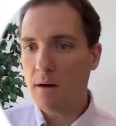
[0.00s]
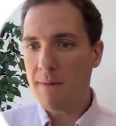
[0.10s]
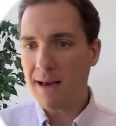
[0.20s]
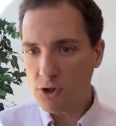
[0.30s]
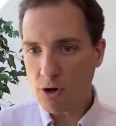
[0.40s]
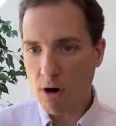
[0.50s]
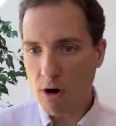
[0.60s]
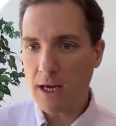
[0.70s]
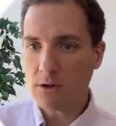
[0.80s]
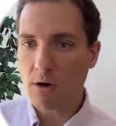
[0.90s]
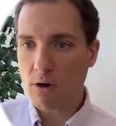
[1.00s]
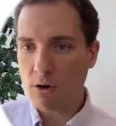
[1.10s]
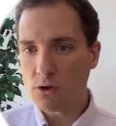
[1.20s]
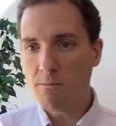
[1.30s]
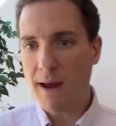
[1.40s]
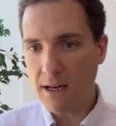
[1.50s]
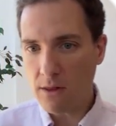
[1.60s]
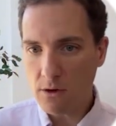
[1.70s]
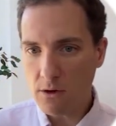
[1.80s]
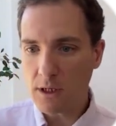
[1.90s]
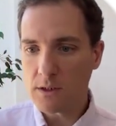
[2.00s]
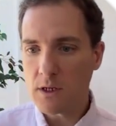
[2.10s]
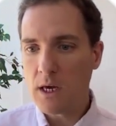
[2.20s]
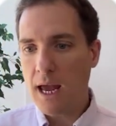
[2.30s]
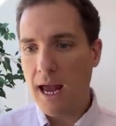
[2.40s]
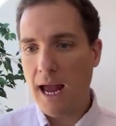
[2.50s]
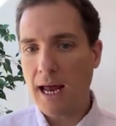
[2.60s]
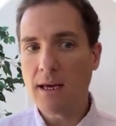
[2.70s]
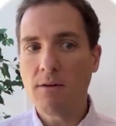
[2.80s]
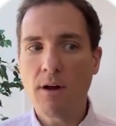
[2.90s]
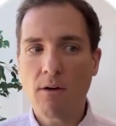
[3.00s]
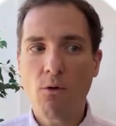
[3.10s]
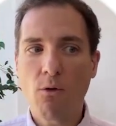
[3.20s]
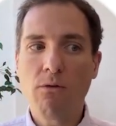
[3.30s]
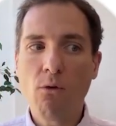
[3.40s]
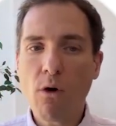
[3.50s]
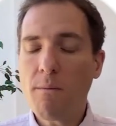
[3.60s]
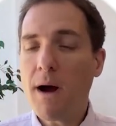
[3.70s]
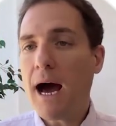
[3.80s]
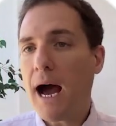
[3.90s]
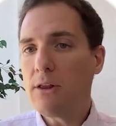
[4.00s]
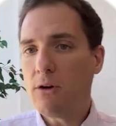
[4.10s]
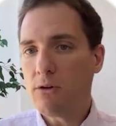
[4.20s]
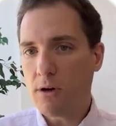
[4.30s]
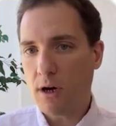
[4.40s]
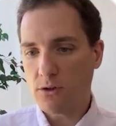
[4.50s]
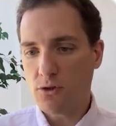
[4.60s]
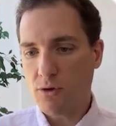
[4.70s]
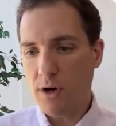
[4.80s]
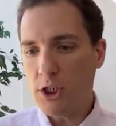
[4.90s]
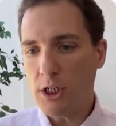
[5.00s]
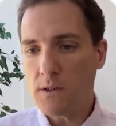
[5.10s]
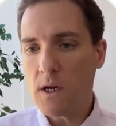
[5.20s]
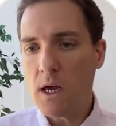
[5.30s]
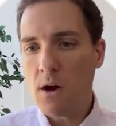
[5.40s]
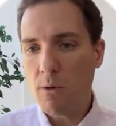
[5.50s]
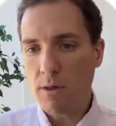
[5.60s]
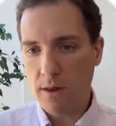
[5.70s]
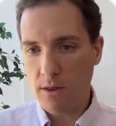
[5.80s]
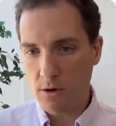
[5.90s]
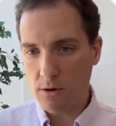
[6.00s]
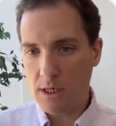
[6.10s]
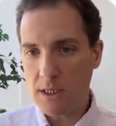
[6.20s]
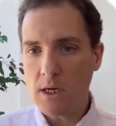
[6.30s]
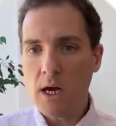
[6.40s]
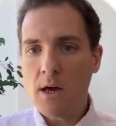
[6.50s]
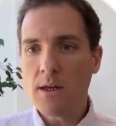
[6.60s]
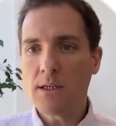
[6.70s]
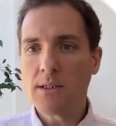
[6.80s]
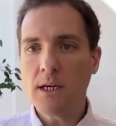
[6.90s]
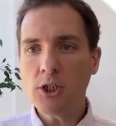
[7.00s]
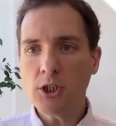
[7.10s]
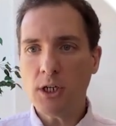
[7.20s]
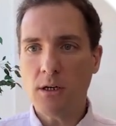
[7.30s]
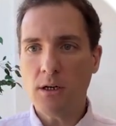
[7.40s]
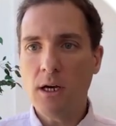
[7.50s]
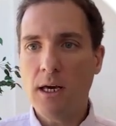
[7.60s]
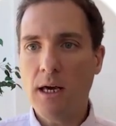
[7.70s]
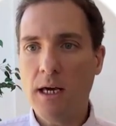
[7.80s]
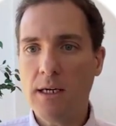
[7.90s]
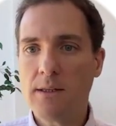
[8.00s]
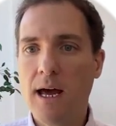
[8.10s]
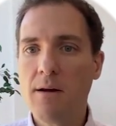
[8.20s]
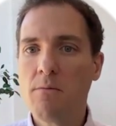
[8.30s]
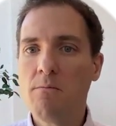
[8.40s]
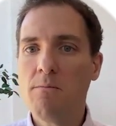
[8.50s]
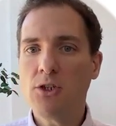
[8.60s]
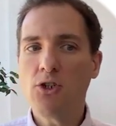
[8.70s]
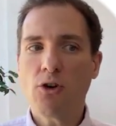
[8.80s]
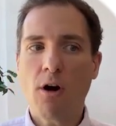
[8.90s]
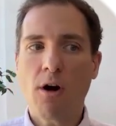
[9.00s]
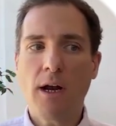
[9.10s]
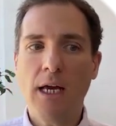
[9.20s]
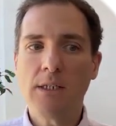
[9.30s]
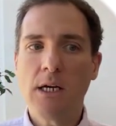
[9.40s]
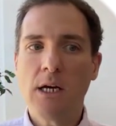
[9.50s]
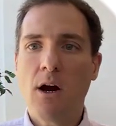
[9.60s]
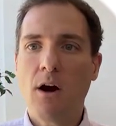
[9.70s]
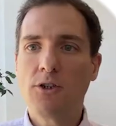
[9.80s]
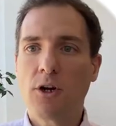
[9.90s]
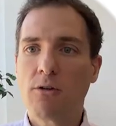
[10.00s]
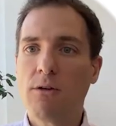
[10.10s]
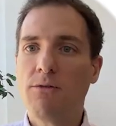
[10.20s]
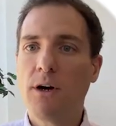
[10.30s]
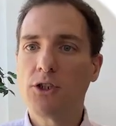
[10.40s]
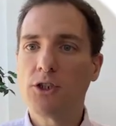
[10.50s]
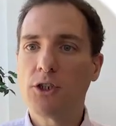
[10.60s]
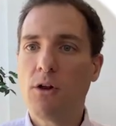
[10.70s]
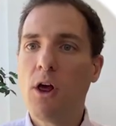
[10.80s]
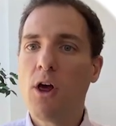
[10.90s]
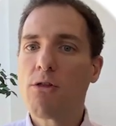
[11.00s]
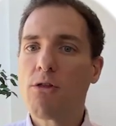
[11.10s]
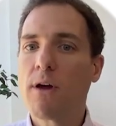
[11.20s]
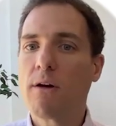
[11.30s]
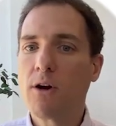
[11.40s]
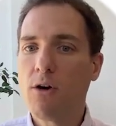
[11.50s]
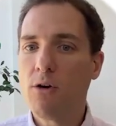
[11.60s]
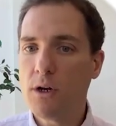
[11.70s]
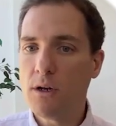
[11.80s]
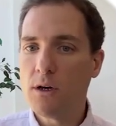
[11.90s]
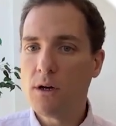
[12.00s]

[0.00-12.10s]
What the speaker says: Messenger RNAs are also made in the nucleus and can therefore form high local concentrations within the nucleus. The distinction is that messenger RNAs are generally functional through their encoded